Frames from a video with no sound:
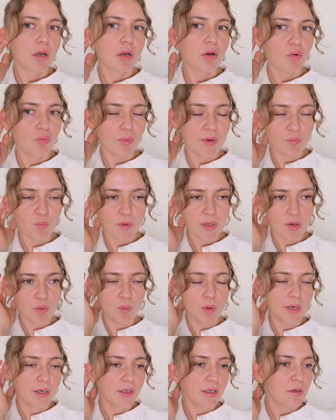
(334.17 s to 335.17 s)
When we are
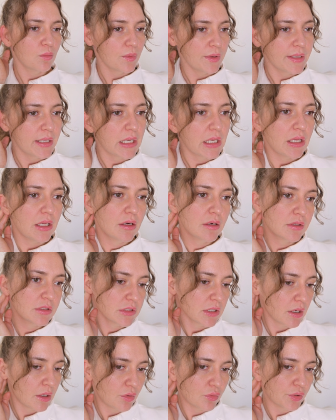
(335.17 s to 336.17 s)
working with the
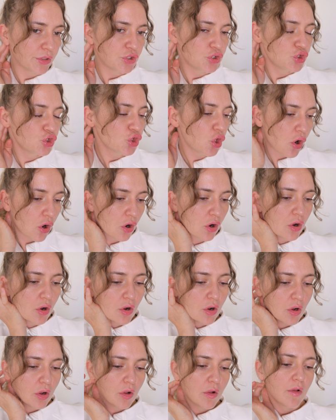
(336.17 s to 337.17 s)
ears, our jaw
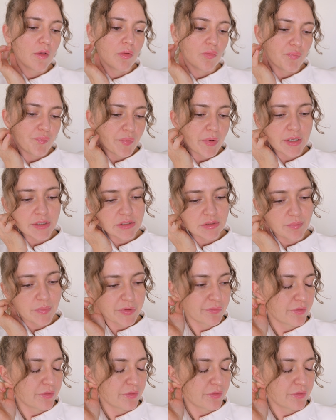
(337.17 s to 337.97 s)
must be